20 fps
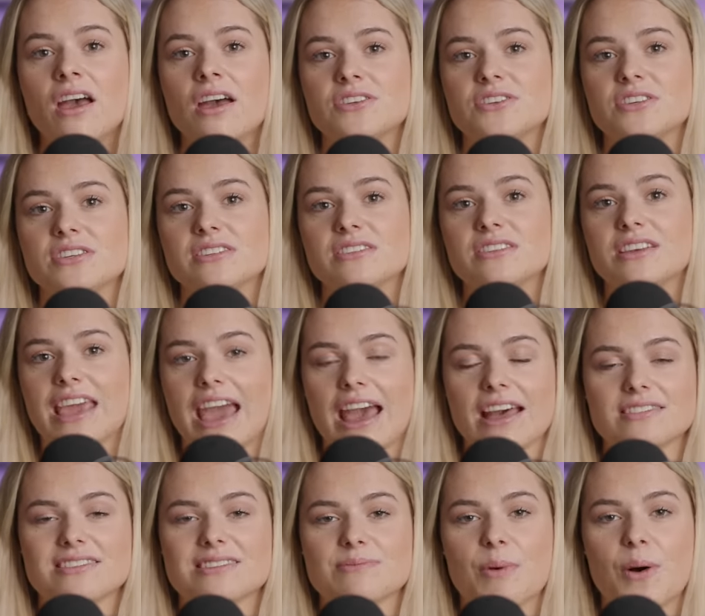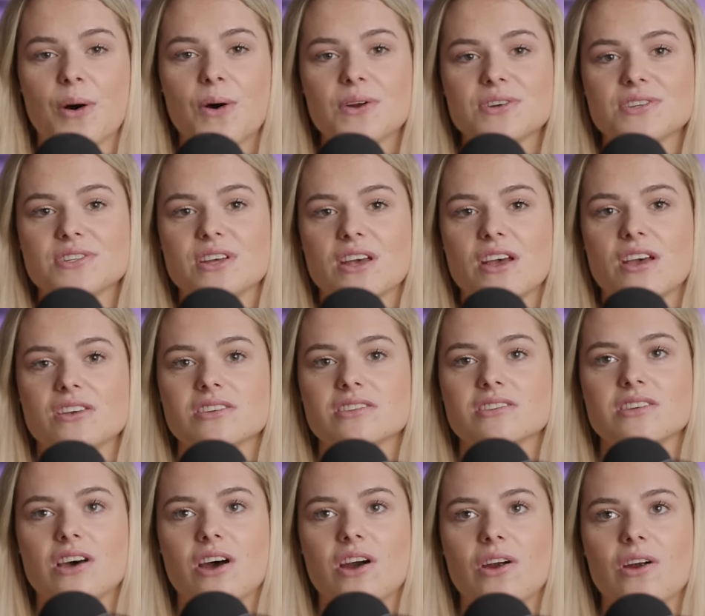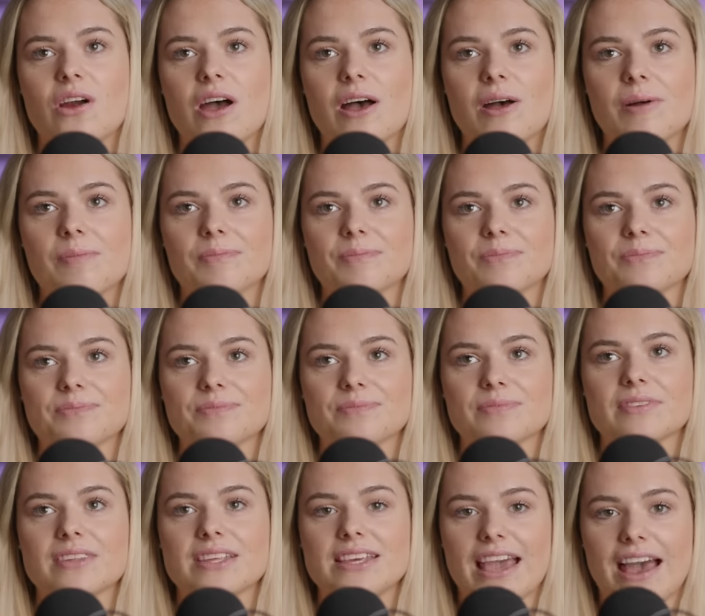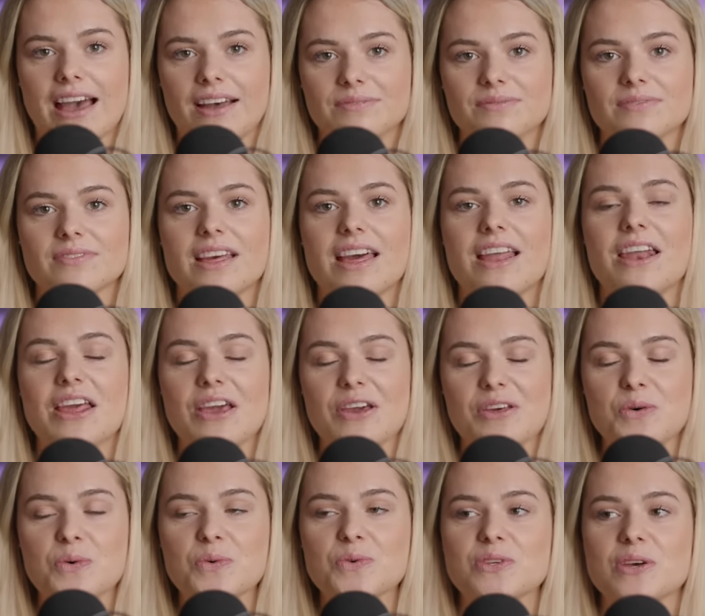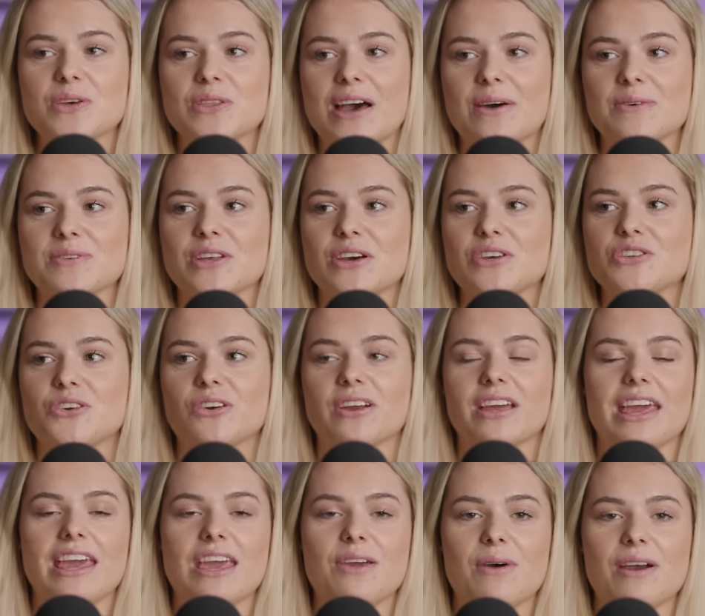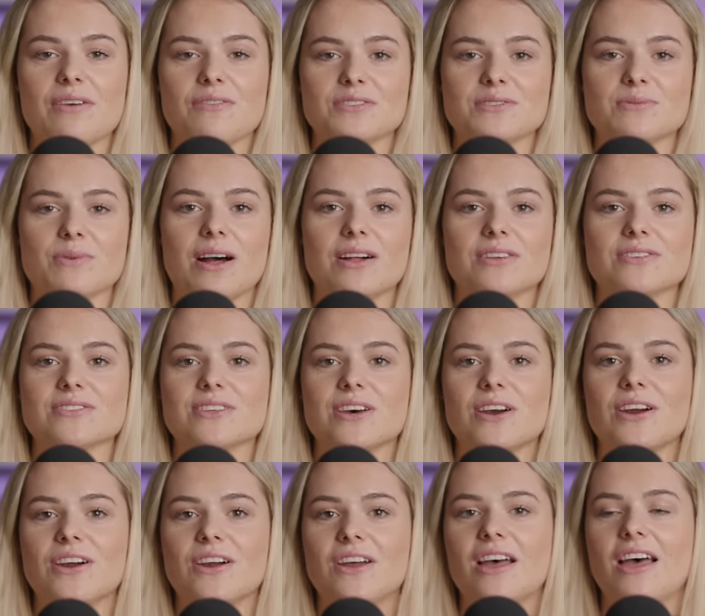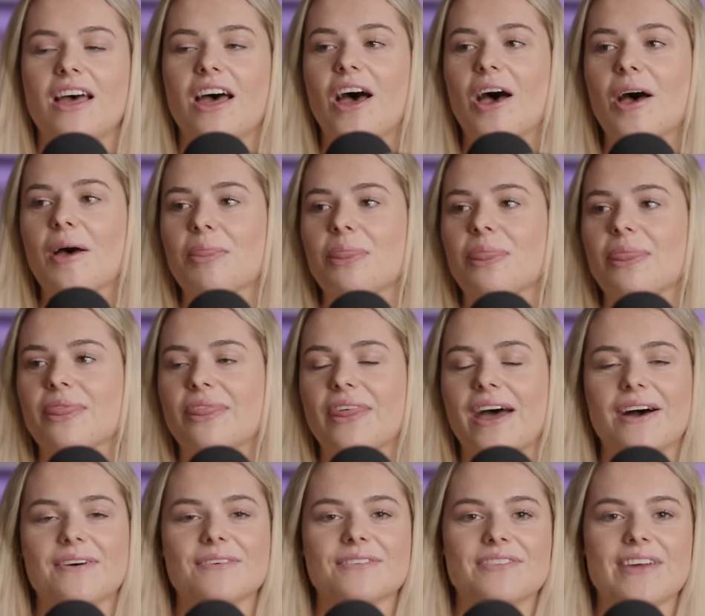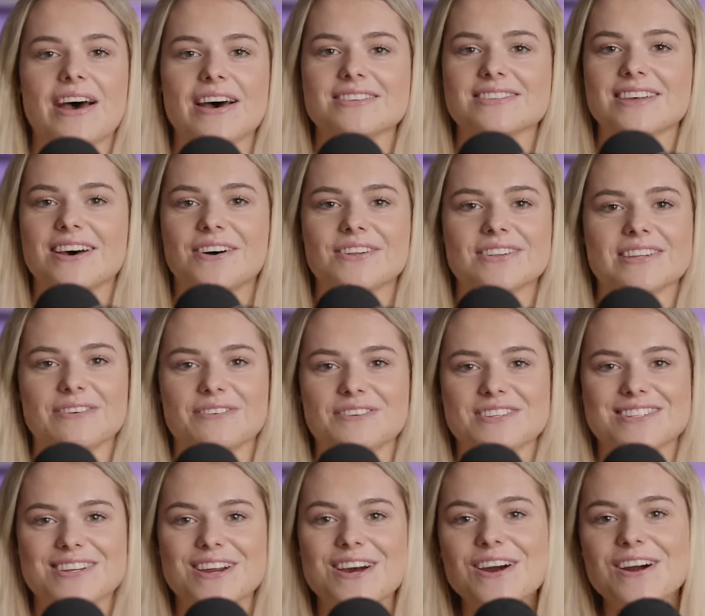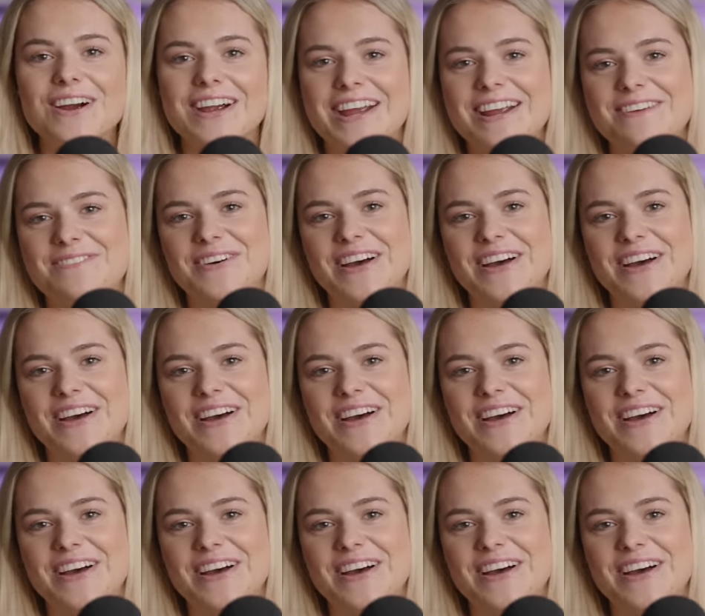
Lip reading: to get a spot. So yeah, and it also, that was like during a heat wave as well, so that's a whole different story.